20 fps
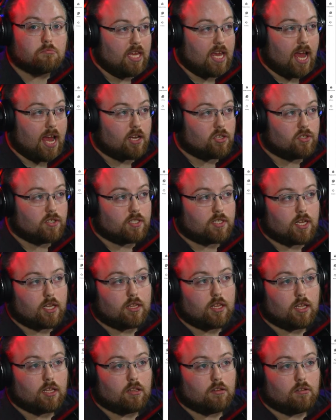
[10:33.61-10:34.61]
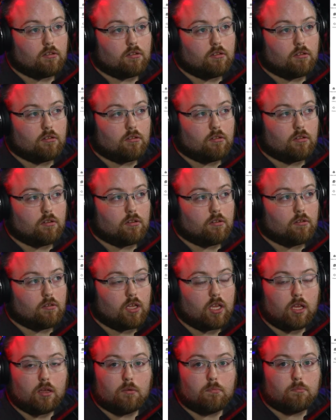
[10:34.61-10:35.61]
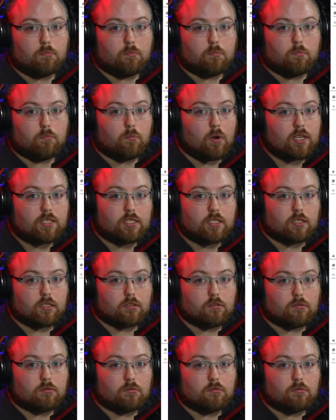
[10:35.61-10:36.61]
He actually said that he wasn't.